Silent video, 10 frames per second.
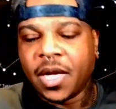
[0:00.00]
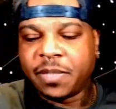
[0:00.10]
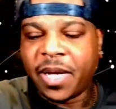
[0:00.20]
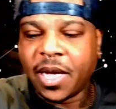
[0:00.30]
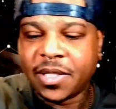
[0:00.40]

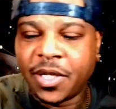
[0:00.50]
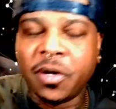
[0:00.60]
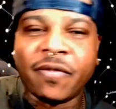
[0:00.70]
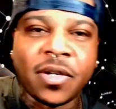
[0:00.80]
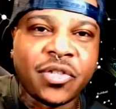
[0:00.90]
It's because the
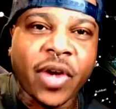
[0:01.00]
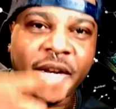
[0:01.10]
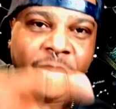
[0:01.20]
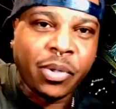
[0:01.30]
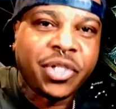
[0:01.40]
universe is
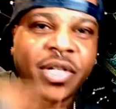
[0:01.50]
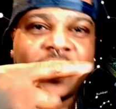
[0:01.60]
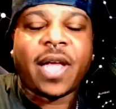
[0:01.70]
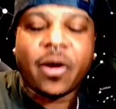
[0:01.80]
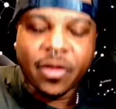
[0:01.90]
trying to push
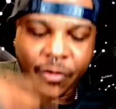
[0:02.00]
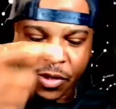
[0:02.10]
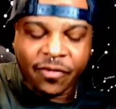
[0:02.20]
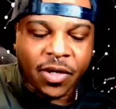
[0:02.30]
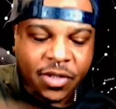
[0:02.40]
this cycle. The
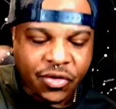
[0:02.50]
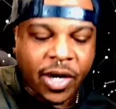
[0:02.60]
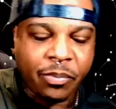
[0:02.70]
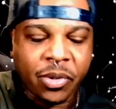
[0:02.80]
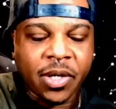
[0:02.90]
universe is
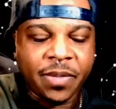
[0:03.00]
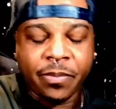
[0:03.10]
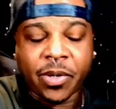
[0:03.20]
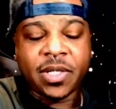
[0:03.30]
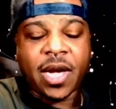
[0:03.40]
trying to pull your
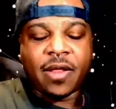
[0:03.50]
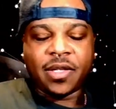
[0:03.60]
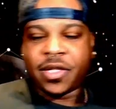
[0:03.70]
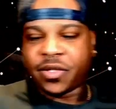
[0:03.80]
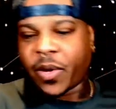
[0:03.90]
person out of
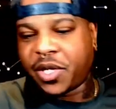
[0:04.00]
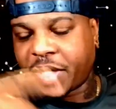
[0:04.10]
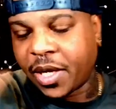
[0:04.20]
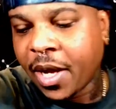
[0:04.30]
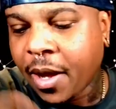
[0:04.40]
the
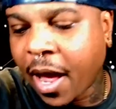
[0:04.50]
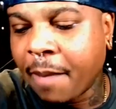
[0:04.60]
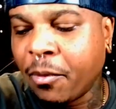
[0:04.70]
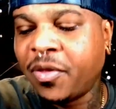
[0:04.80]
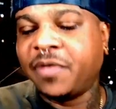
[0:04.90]
situation
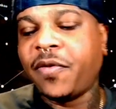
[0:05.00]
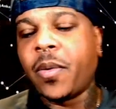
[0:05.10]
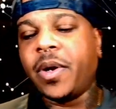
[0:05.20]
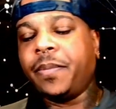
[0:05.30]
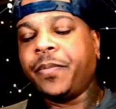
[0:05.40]
and move this
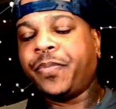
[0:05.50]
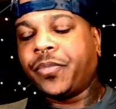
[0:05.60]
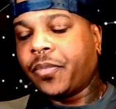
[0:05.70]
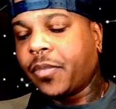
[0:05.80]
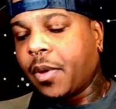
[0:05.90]
forward.
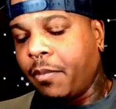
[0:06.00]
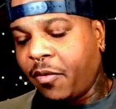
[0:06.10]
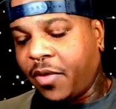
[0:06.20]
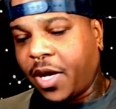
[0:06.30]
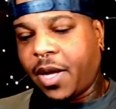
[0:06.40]

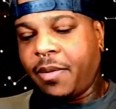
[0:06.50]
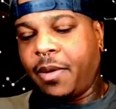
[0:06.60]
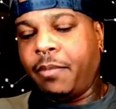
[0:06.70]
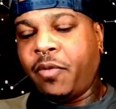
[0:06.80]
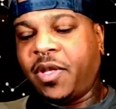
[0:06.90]

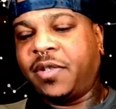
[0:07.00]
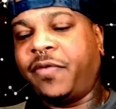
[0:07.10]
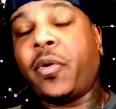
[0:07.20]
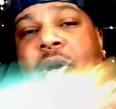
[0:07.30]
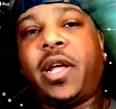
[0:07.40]
Move this
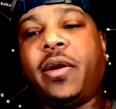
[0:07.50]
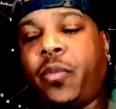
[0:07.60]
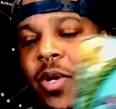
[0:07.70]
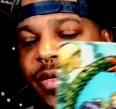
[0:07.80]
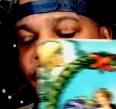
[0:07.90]
forward
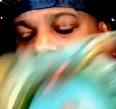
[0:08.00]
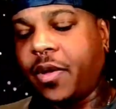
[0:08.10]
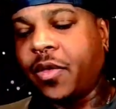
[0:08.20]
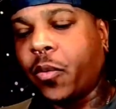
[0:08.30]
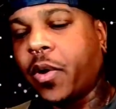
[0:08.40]
here with
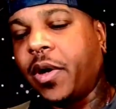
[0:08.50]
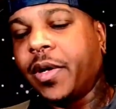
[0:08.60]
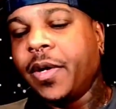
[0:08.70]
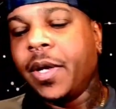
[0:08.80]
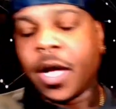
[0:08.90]
the
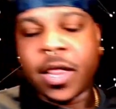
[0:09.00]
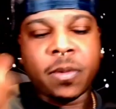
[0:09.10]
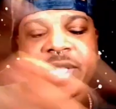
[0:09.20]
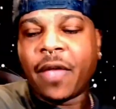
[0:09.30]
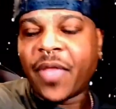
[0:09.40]
world.
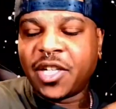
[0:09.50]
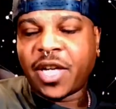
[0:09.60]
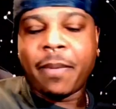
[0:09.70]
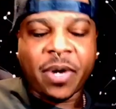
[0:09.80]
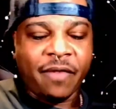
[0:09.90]
Close out that
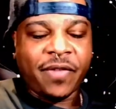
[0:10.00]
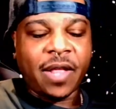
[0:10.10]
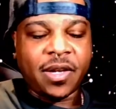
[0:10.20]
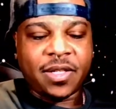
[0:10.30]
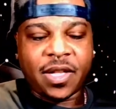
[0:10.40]
chapter. I feel
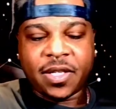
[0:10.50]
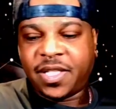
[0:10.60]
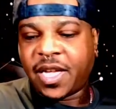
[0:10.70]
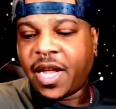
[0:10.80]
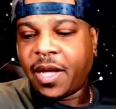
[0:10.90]
like
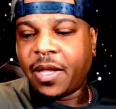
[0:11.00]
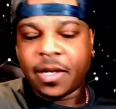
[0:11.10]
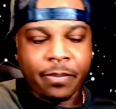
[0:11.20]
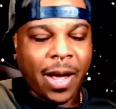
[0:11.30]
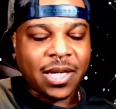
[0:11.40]

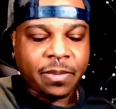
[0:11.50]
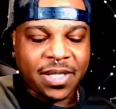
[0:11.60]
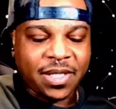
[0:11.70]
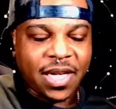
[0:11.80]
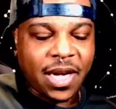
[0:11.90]
they're
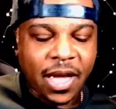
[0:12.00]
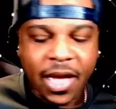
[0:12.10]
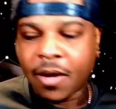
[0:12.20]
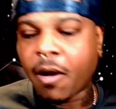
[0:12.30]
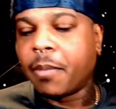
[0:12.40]
possibly sitting
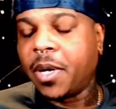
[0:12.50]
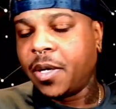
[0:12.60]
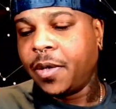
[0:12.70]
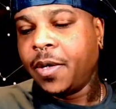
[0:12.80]
in karma.